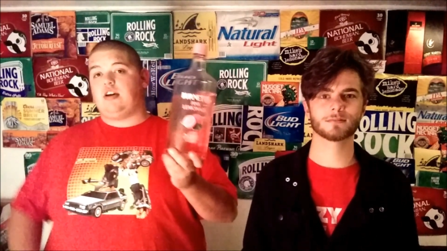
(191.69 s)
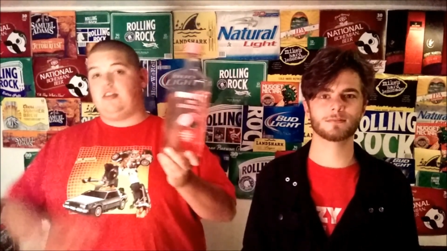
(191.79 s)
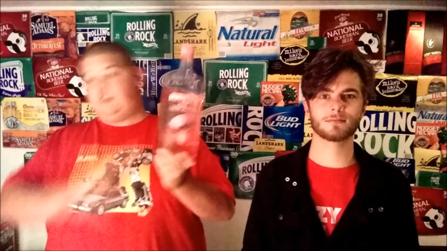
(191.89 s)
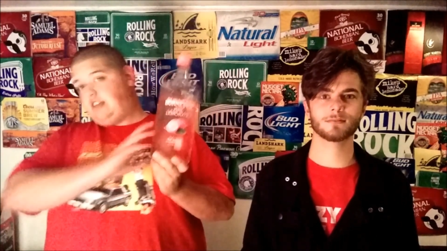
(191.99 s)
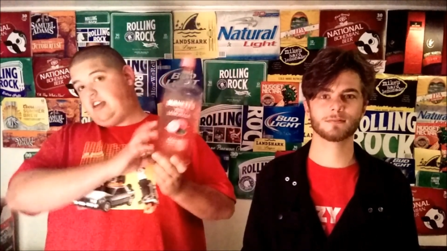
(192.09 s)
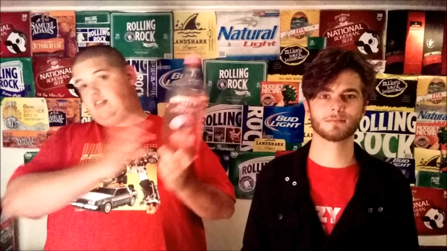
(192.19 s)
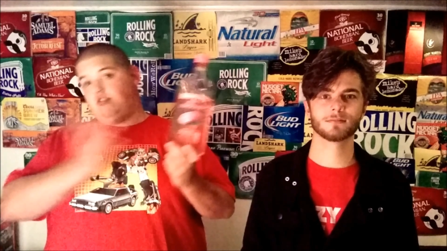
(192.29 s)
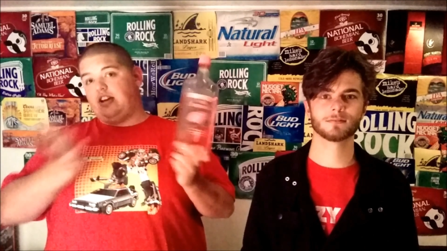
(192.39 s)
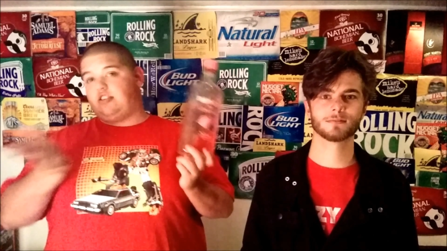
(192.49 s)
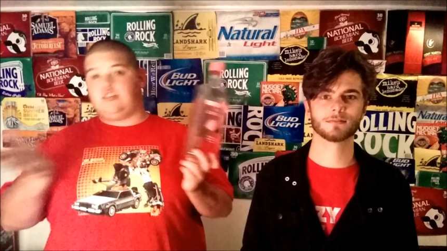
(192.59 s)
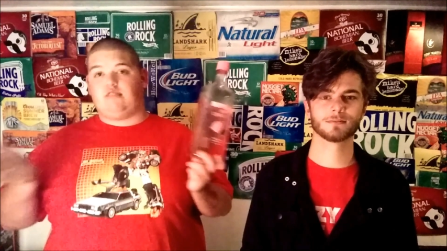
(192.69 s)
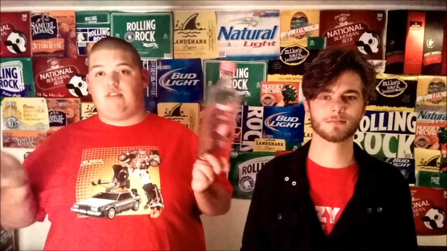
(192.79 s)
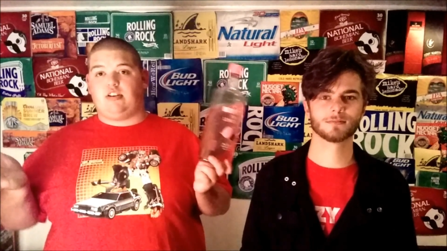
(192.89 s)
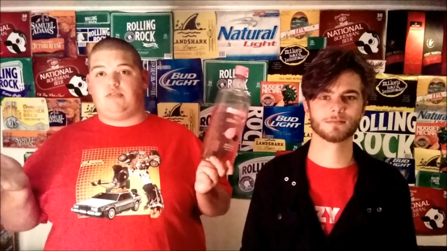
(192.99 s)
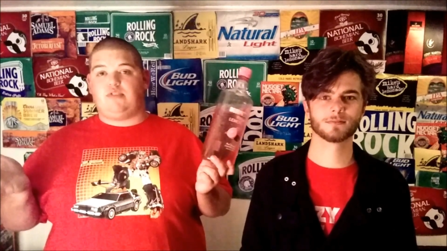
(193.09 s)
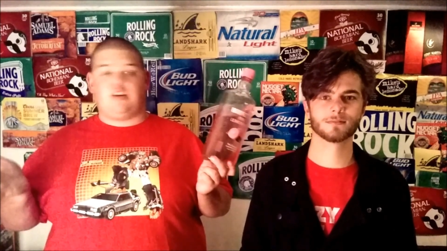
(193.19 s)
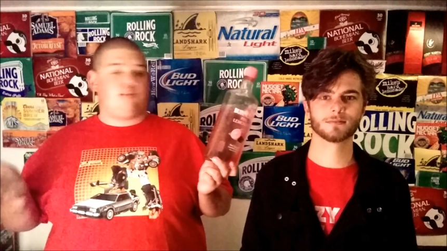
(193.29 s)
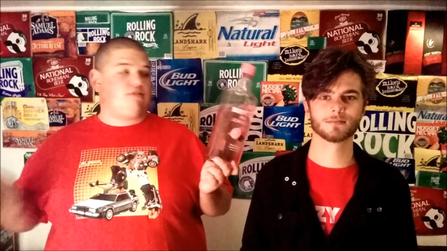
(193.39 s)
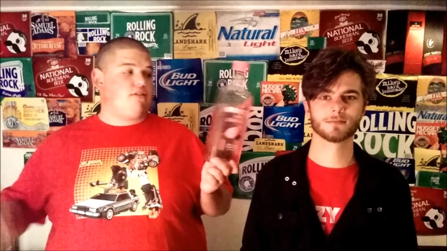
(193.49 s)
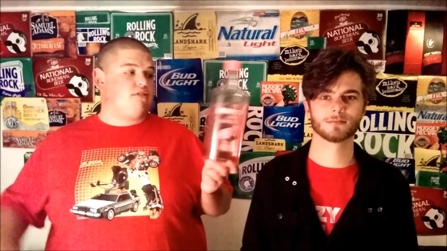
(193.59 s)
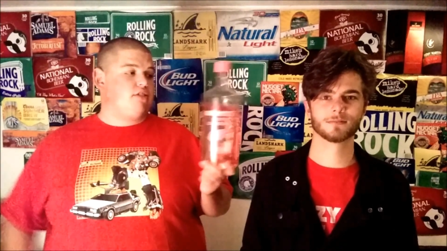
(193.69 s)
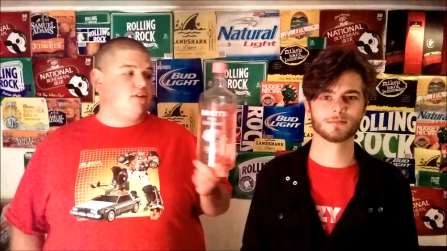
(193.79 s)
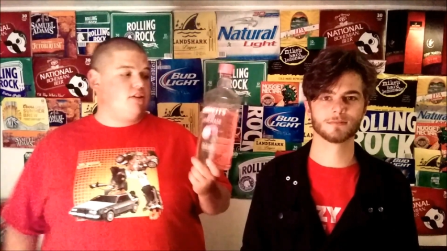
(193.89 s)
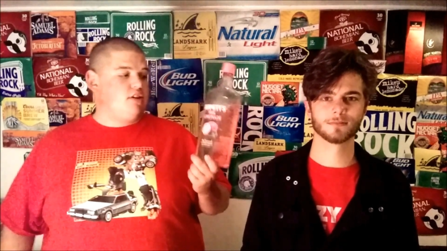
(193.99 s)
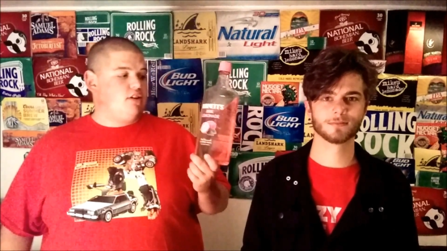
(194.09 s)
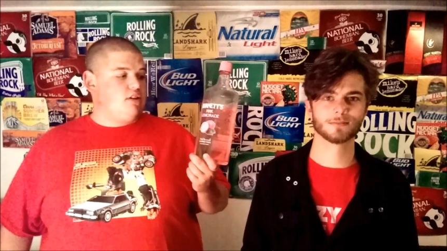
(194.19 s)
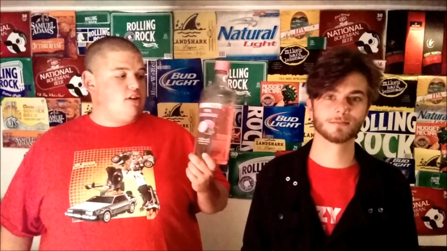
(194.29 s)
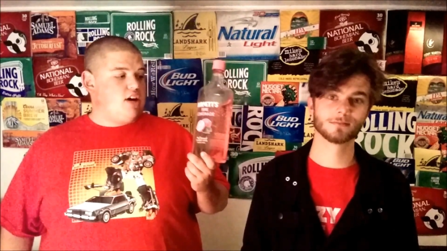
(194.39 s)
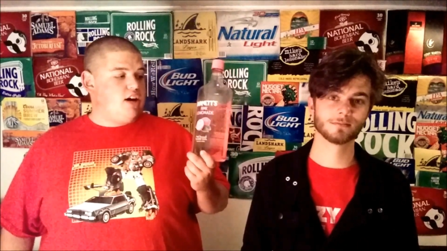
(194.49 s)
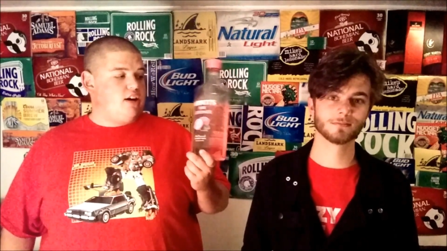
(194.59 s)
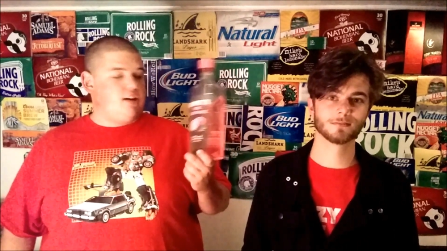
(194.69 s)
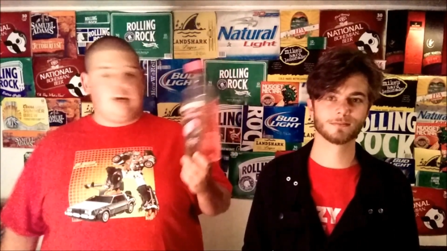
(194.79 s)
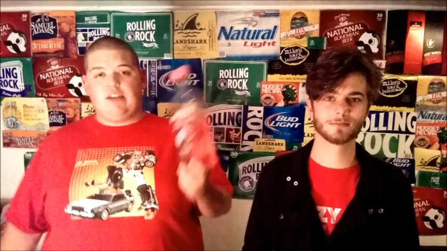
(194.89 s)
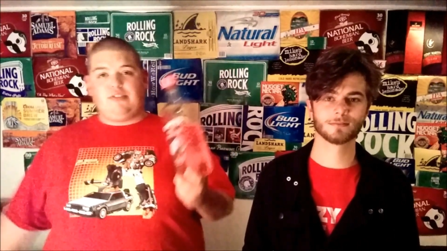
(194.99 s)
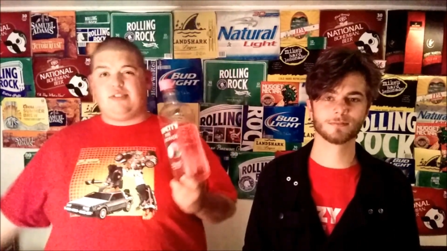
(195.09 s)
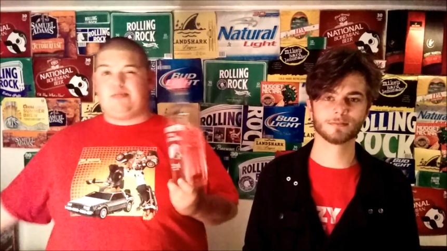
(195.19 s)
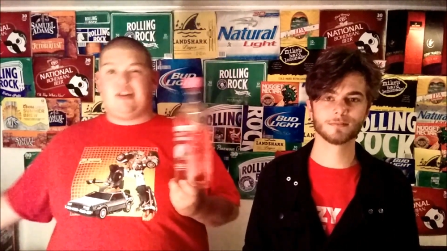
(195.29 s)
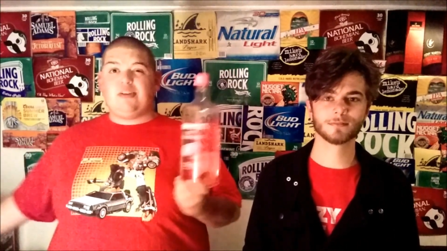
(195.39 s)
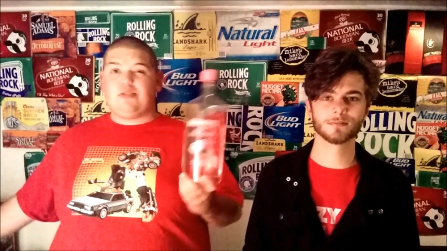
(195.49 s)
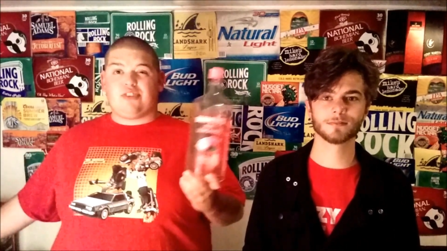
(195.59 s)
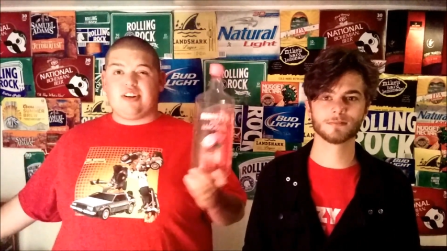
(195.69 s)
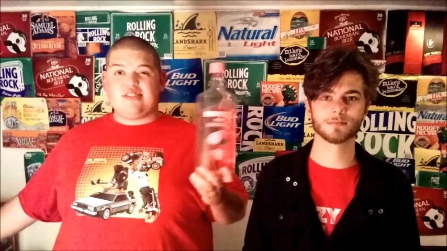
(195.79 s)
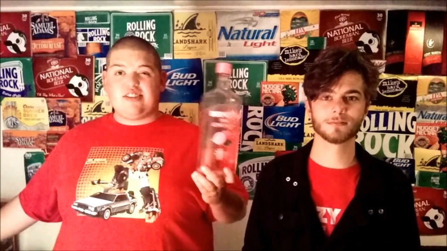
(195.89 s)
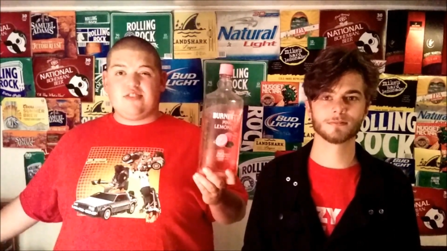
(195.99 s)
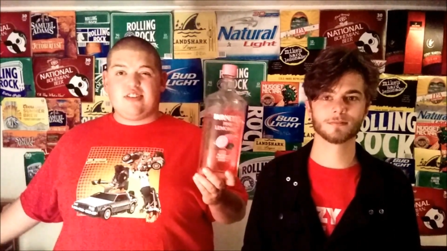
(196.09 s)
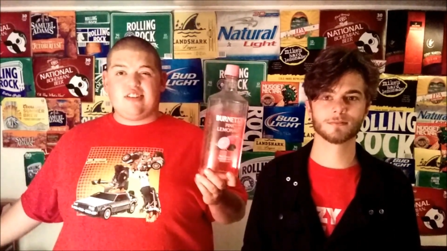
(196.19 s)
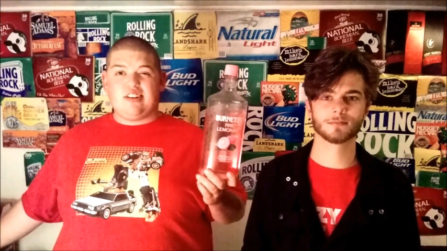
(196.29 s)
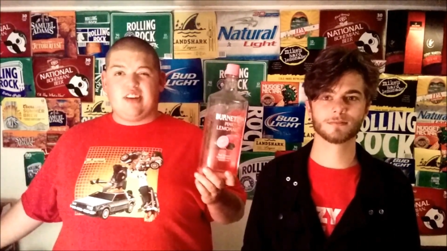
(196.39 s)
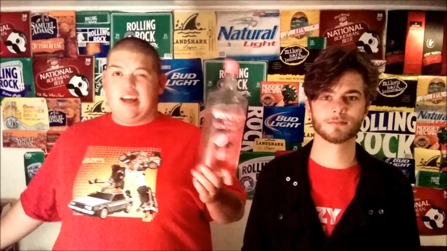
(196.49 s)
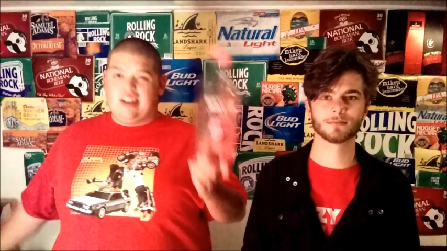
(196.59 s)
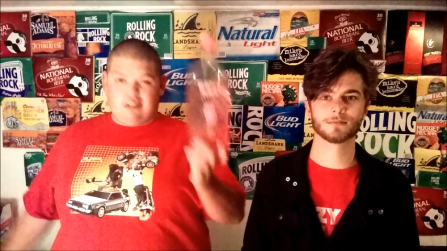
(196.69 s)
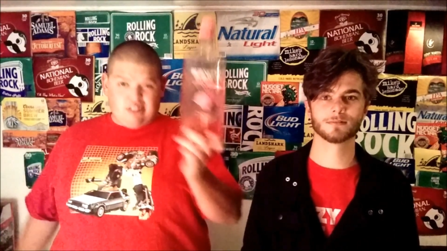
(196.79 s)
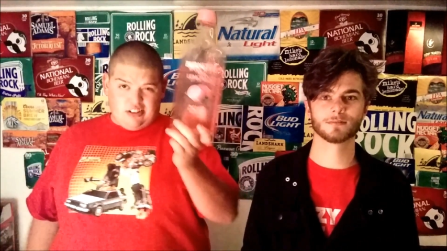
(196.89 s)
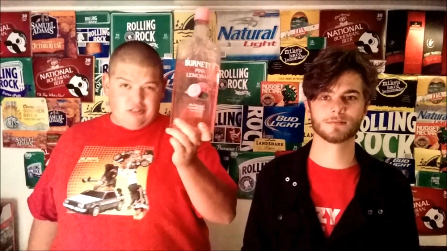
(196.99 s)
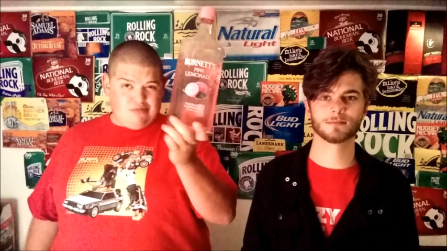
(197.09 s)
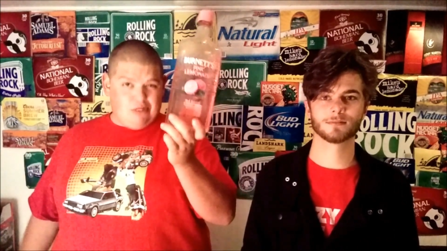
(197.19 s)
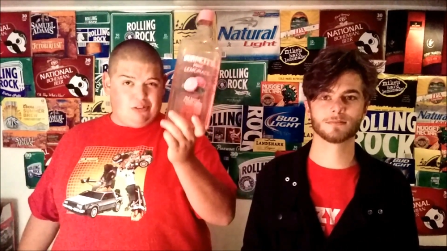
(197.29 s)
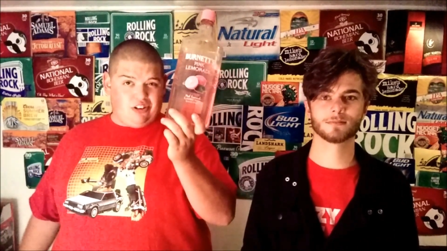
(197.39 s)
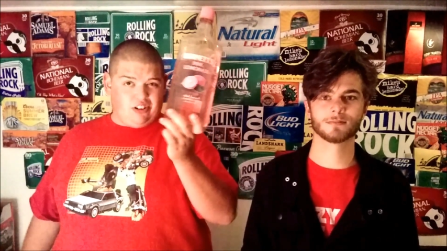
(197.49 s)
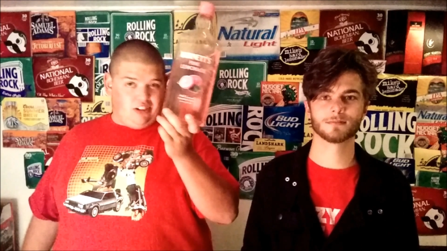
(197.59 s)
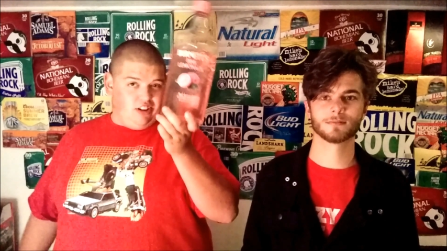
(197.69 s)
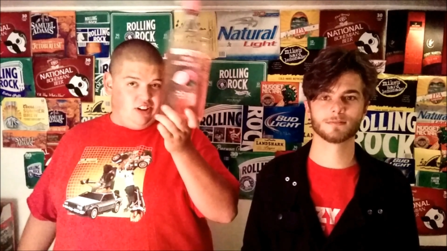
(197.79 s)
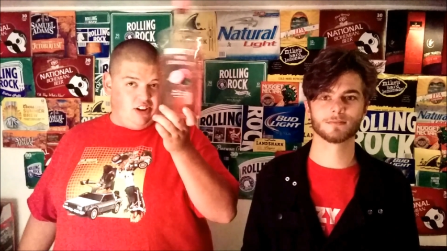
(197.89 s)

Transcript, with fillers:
Speaker 1: I mean, it's handle, not just a regular fifth. So, uh, and if you're splitting it with friends, even this will get two people drunk,